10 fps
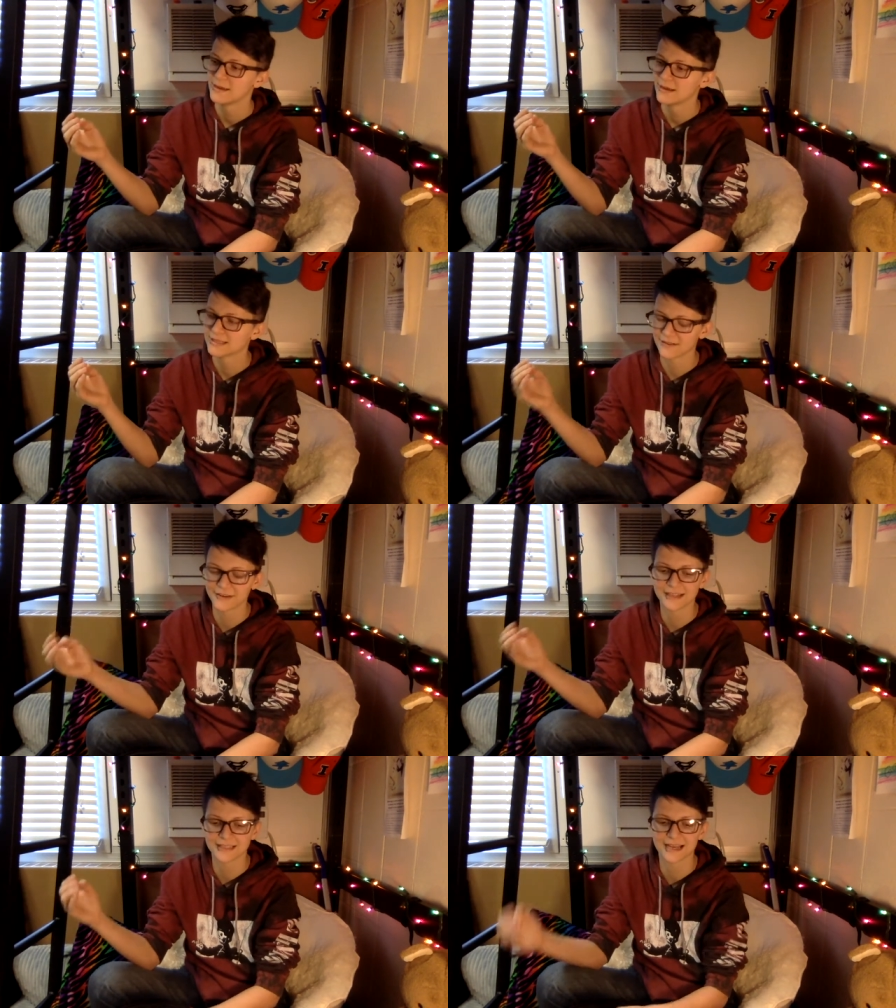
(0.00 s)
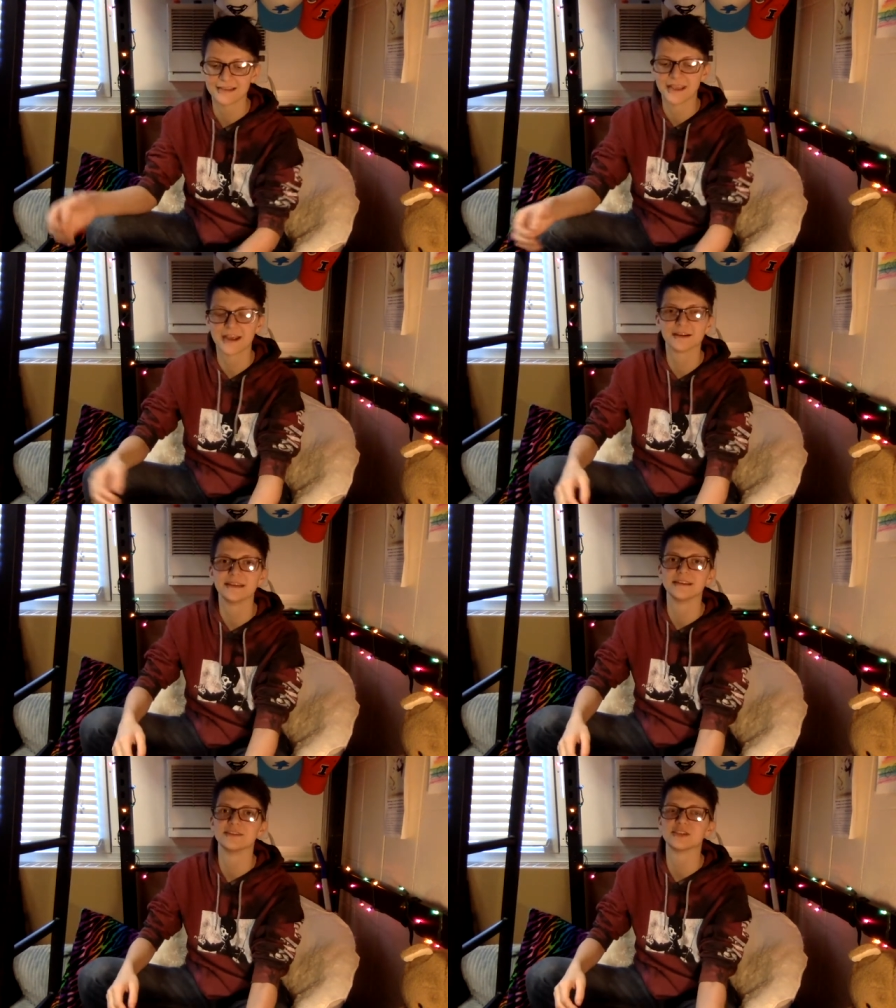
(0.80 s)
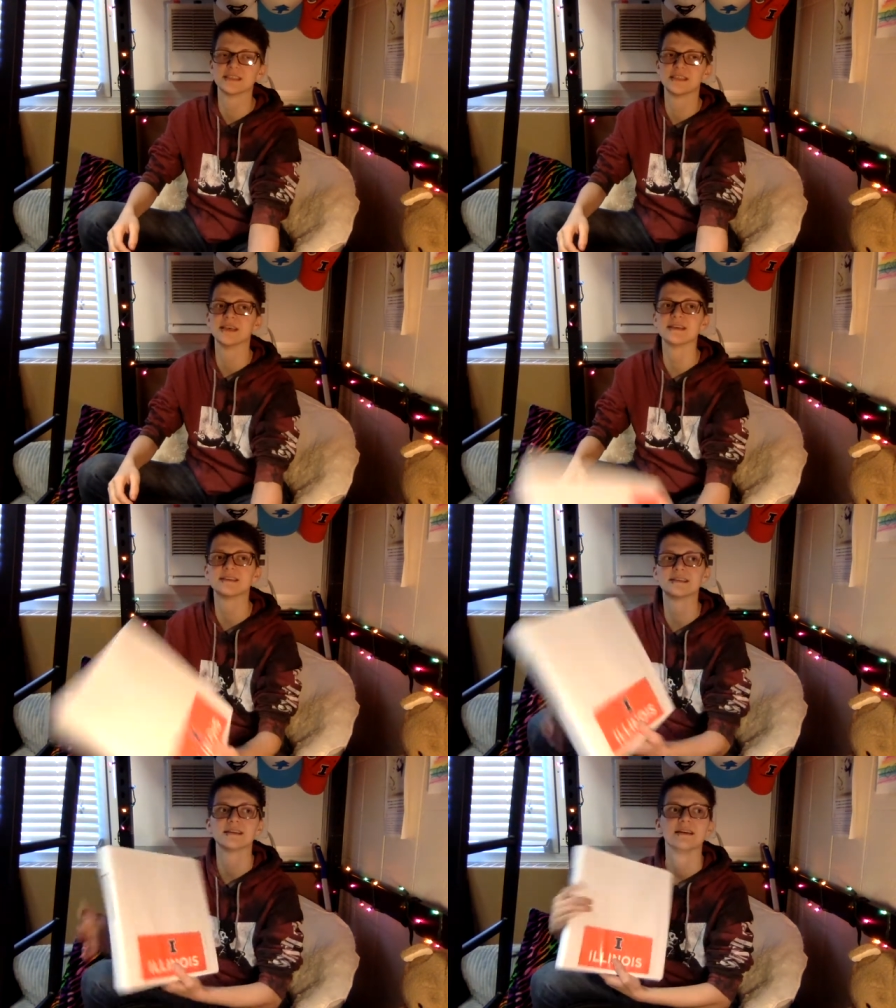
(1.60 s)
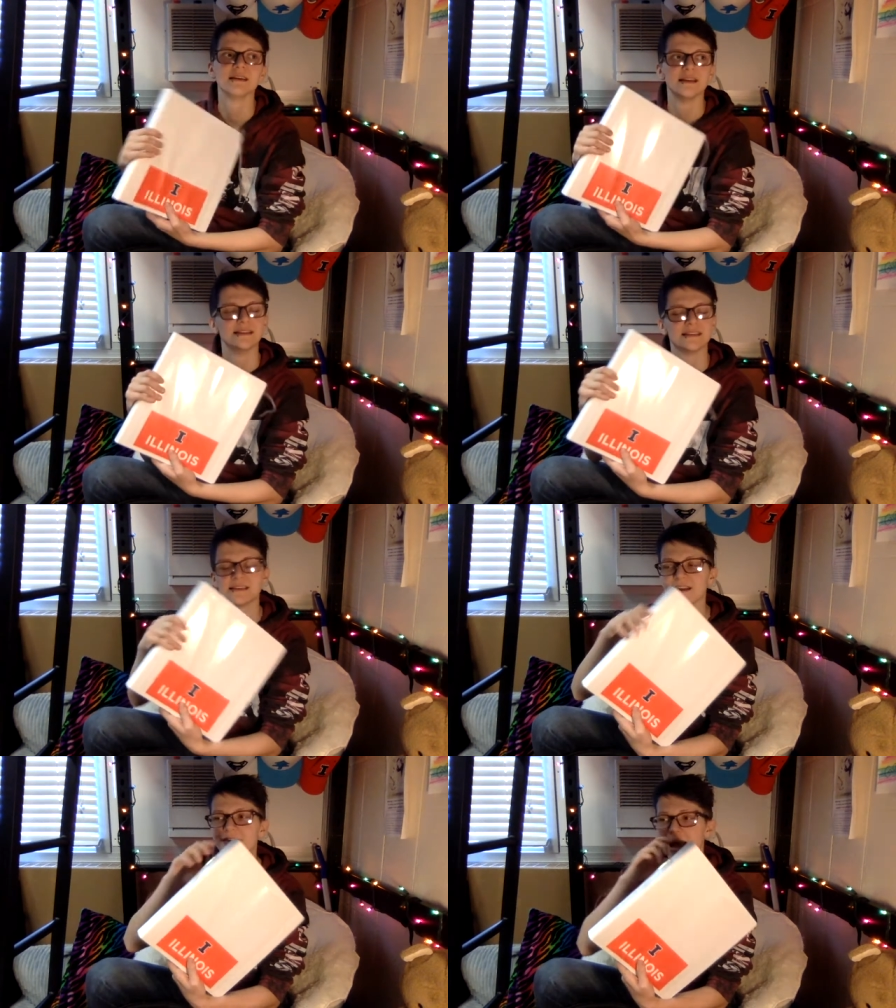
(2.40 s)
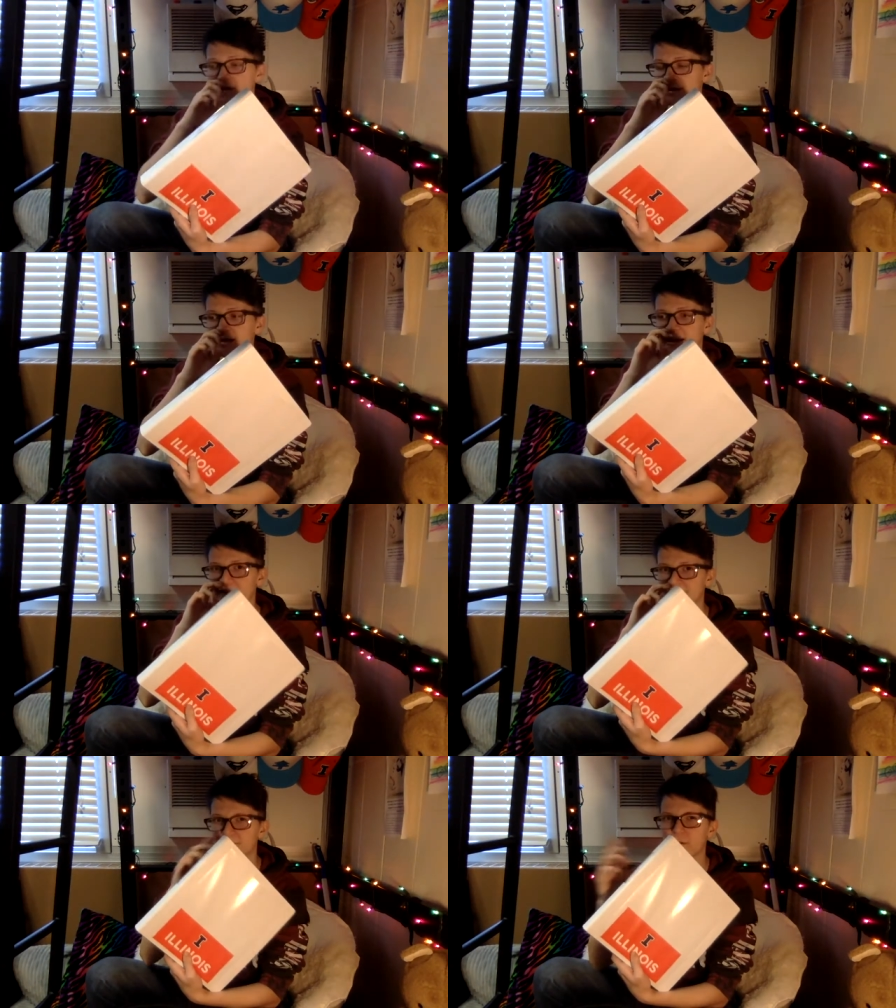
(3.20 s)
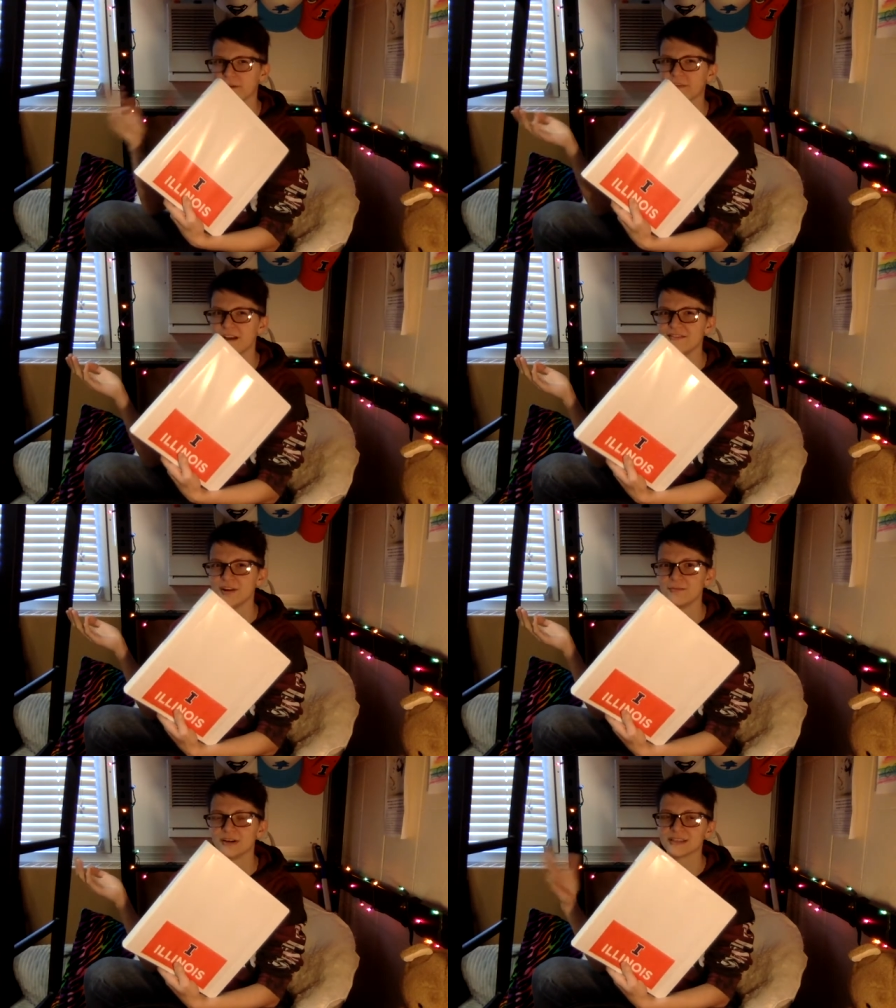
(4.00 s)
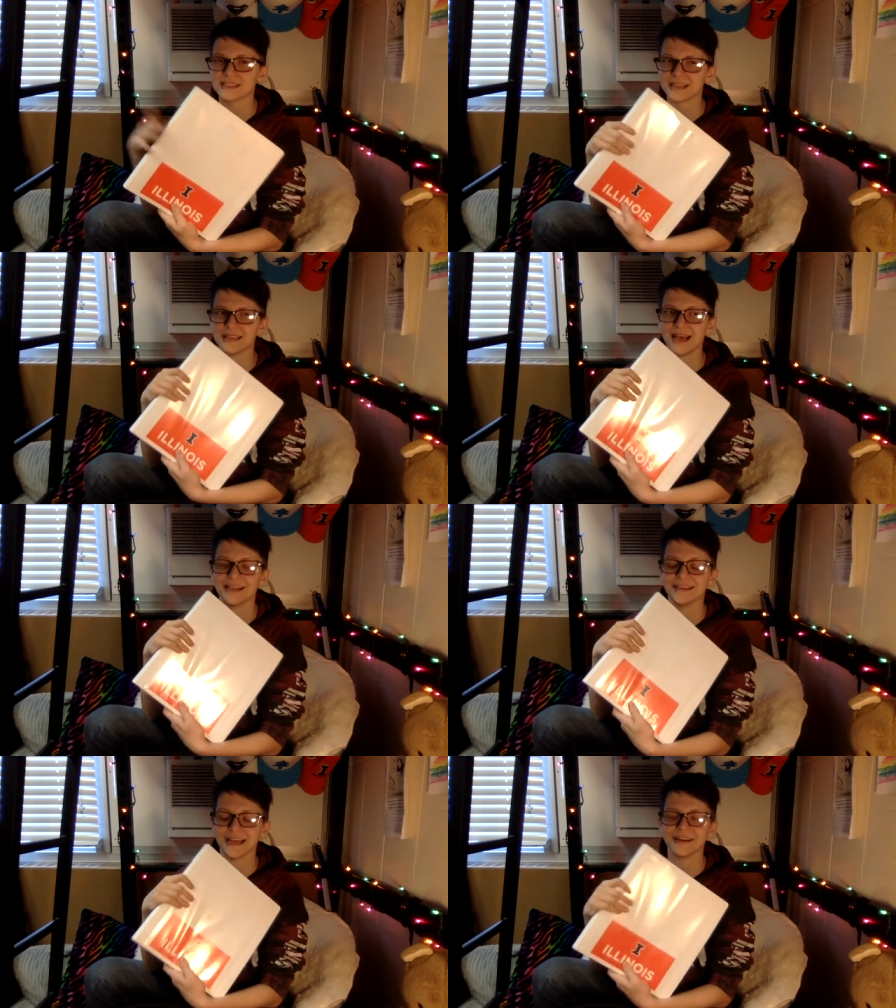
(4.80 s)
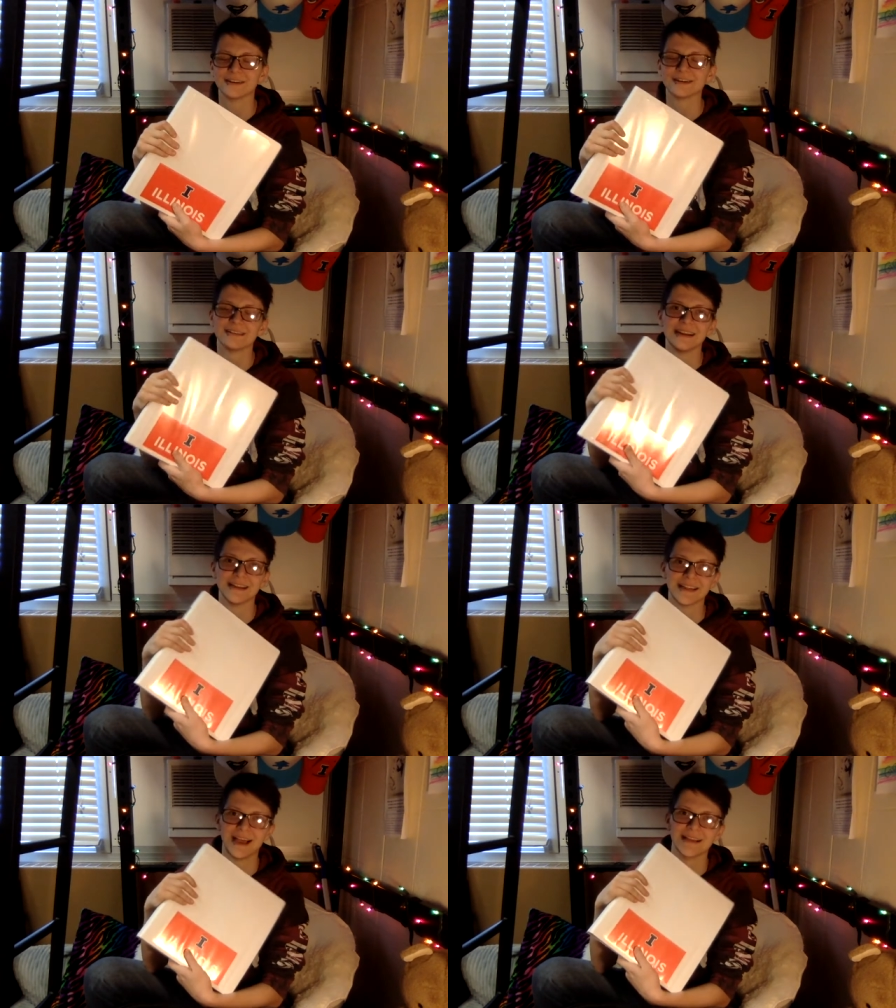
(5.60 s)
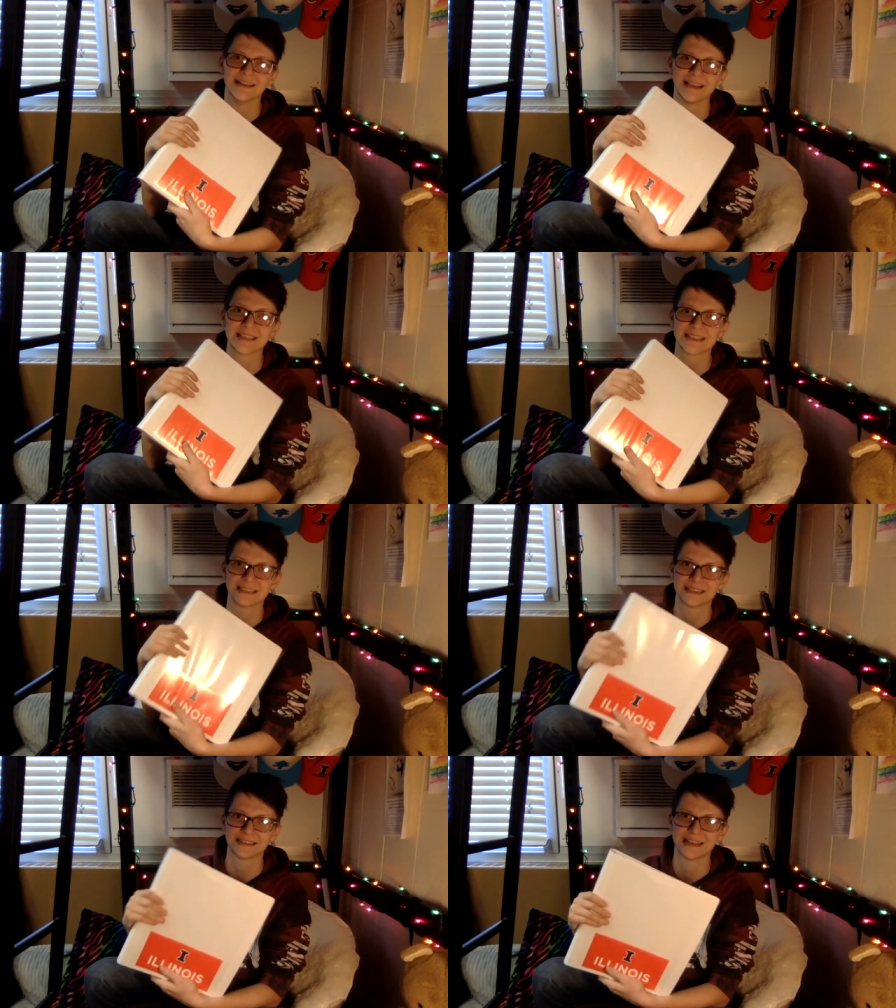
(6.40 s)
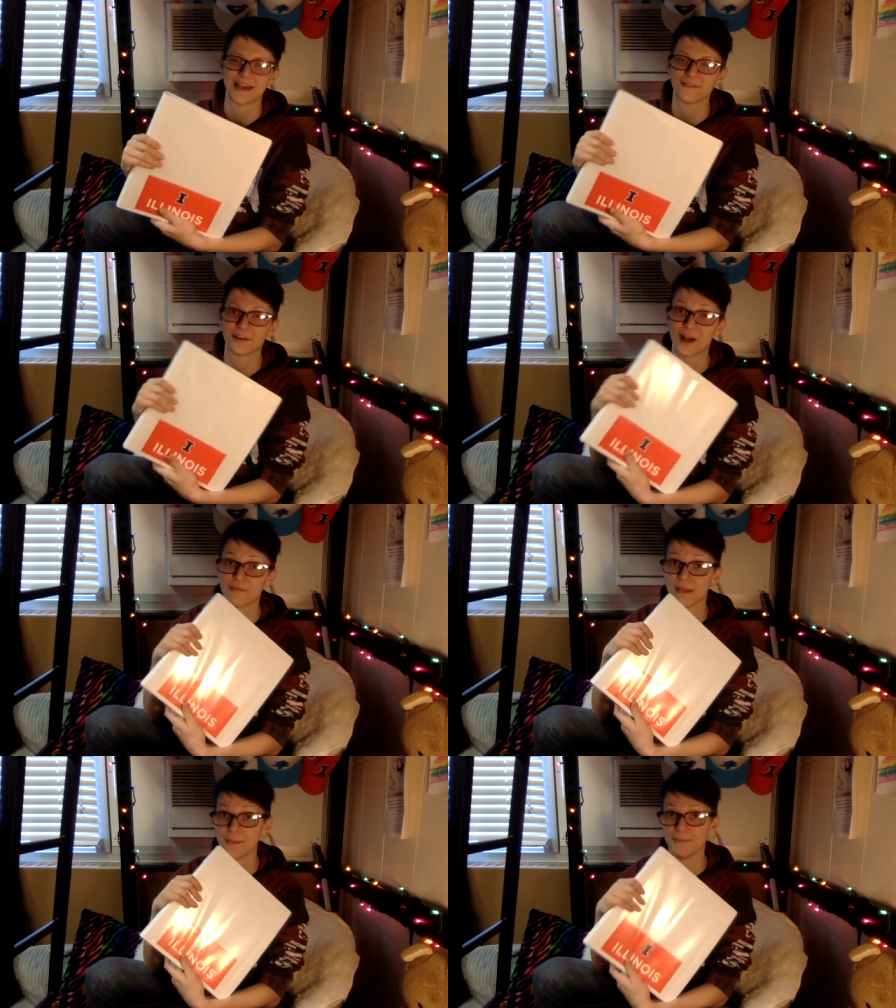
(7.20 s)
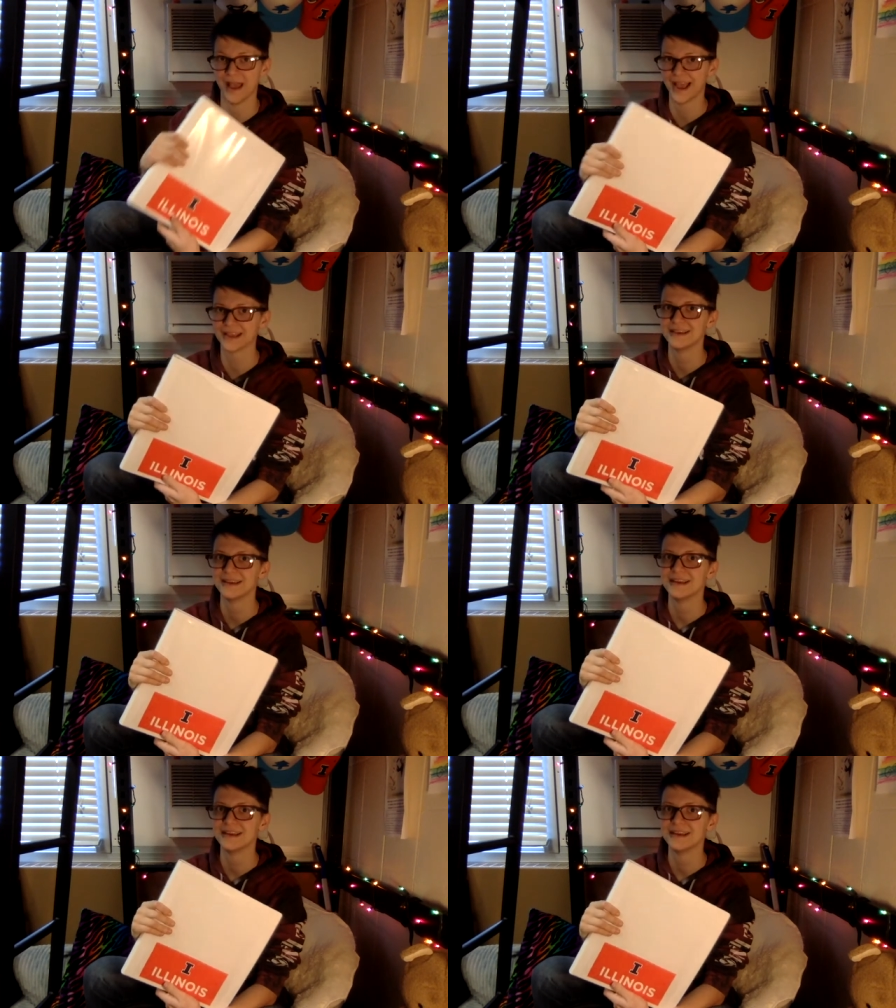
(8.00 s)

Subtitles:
because I realized that carrying just this instead of having like 4 or 5 notebooks is a lot lighter and a lot less effort on my back,